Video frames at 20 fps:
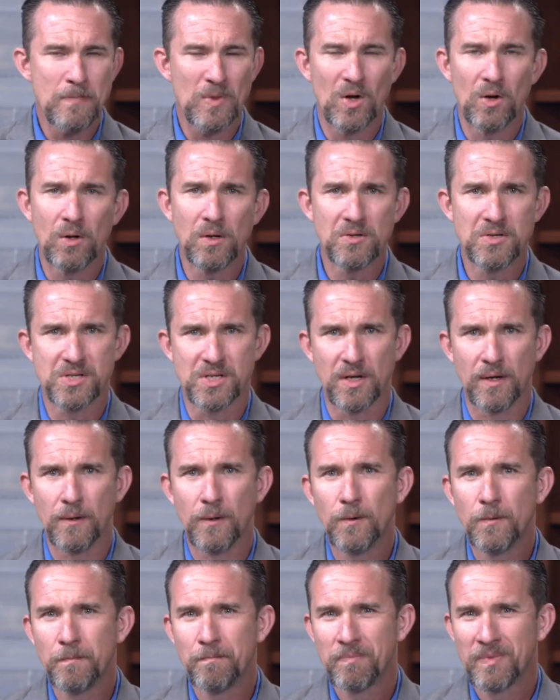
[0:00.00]

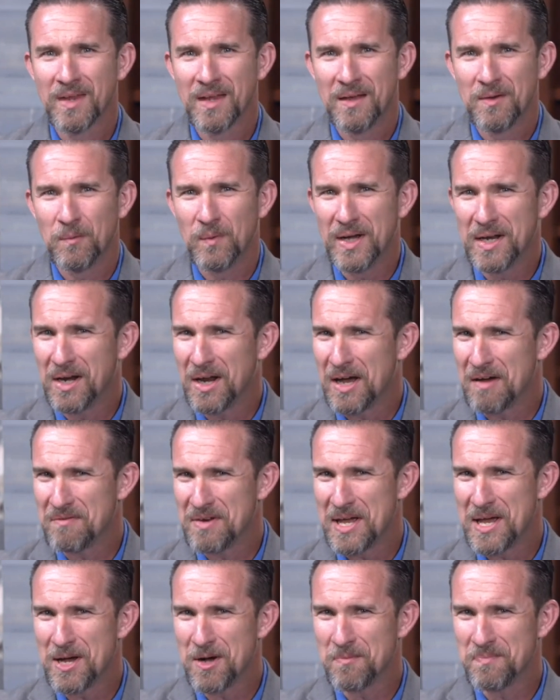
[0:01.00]
Also, we'd love
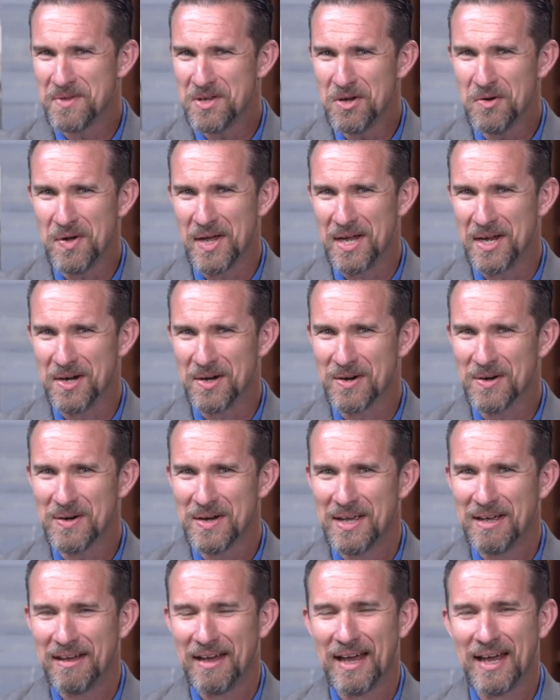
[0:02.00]
to help you
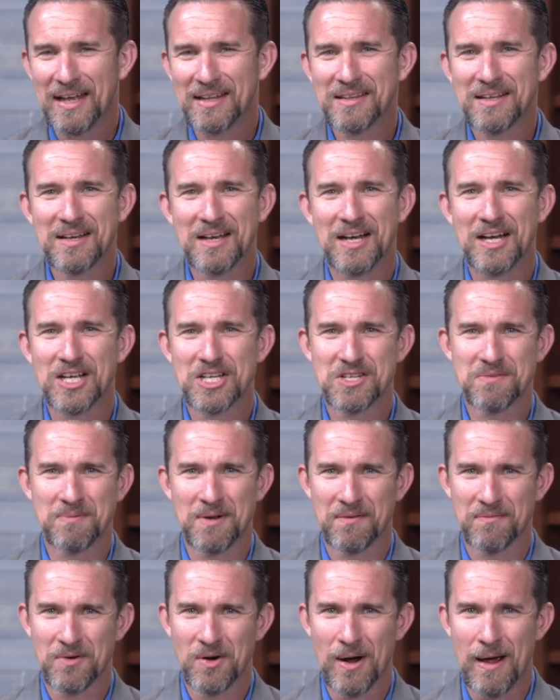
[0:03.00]
here at the
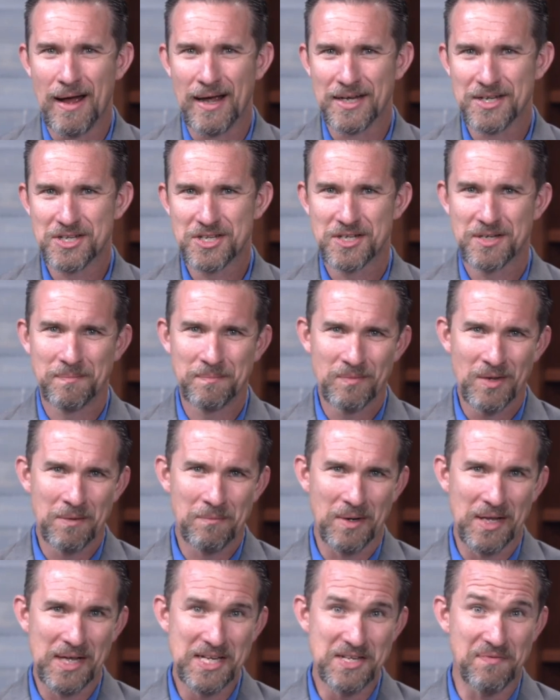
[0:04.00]
Gospel of Christ
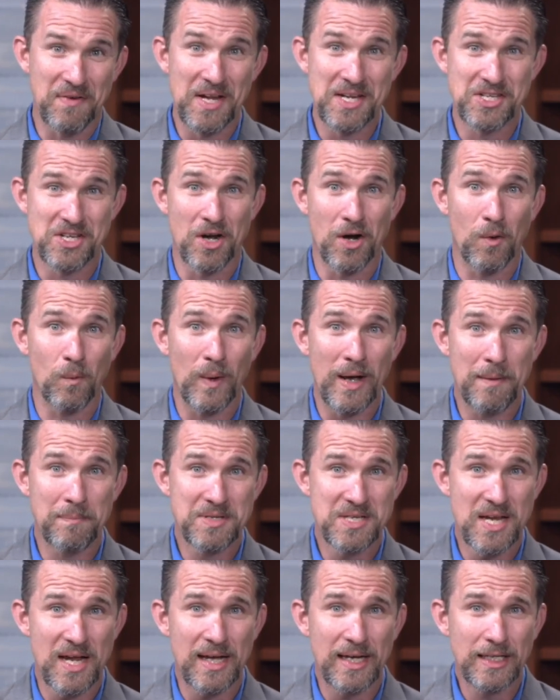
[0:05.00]
please visit our
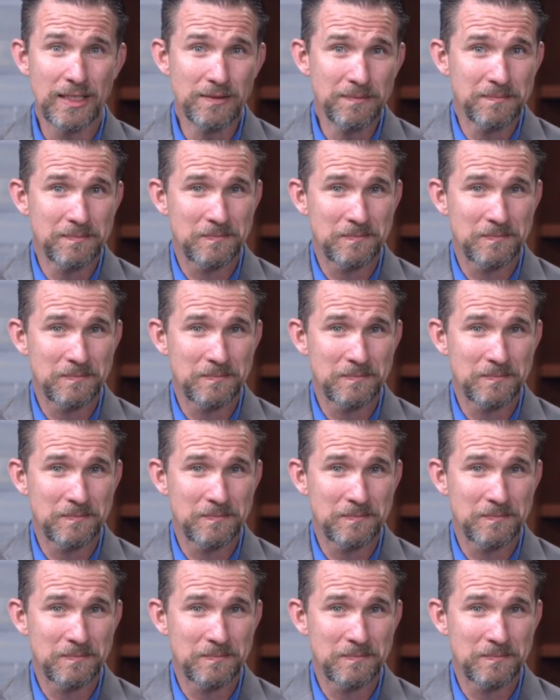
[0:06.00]
website